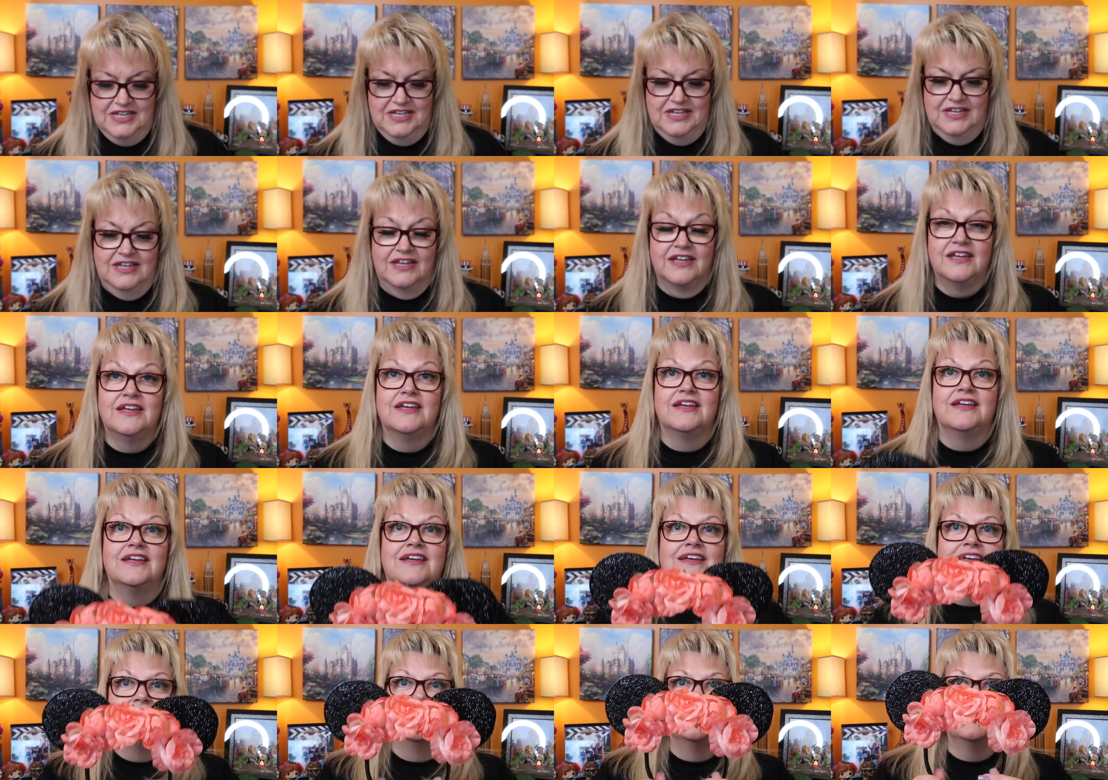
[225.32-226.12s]

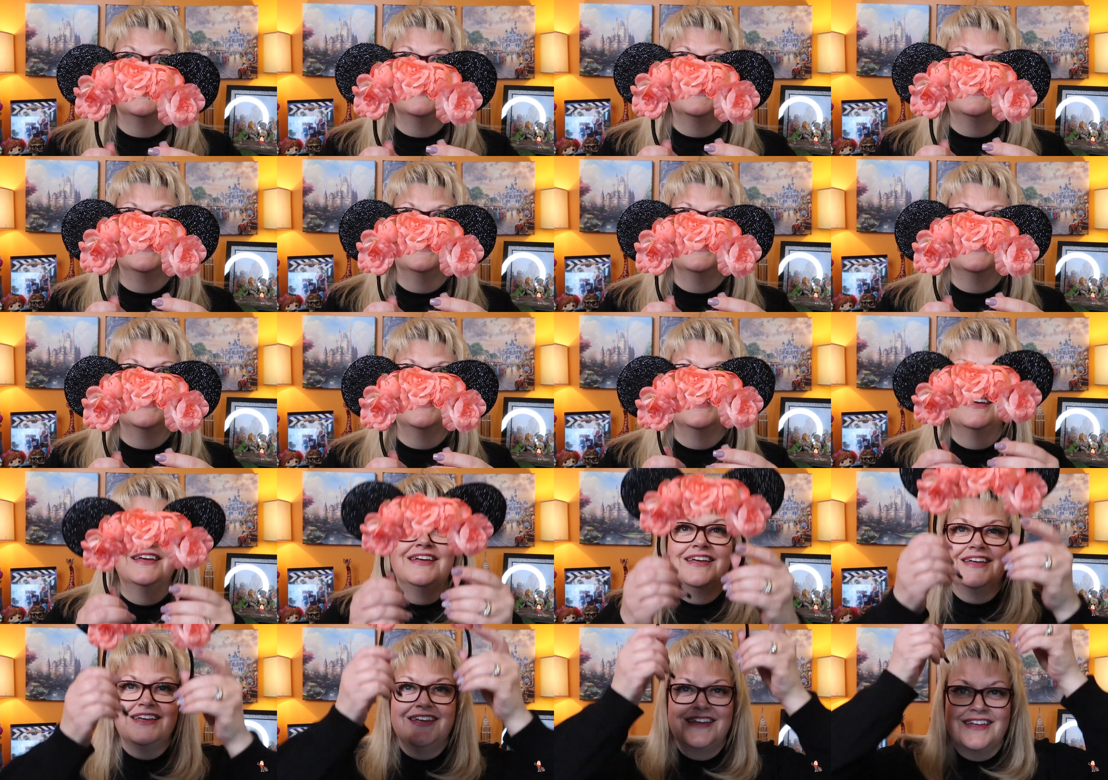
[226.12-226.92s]

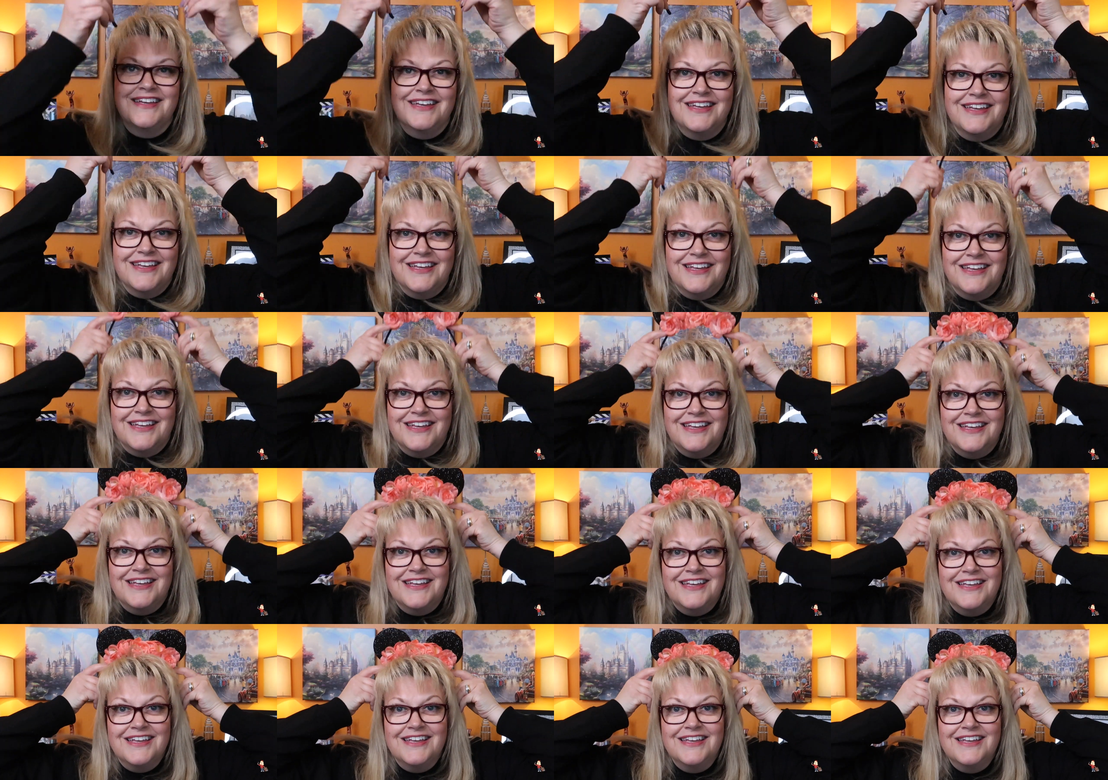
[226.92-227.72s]

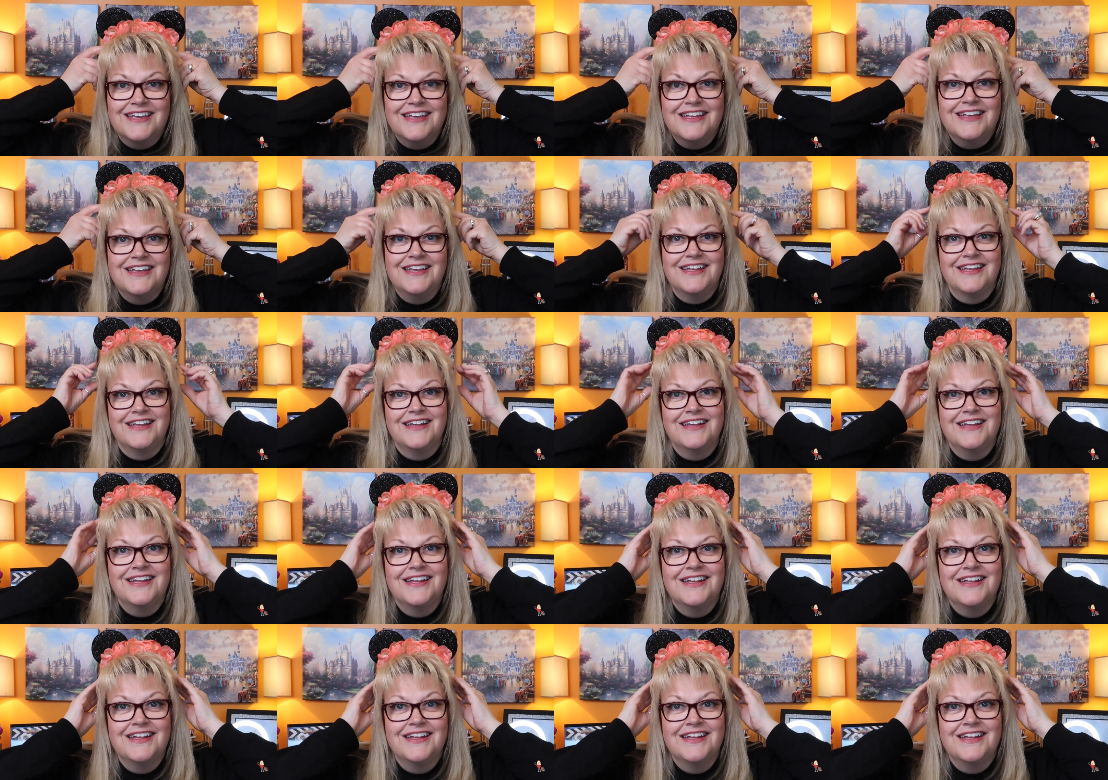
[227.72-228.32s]
[no speech]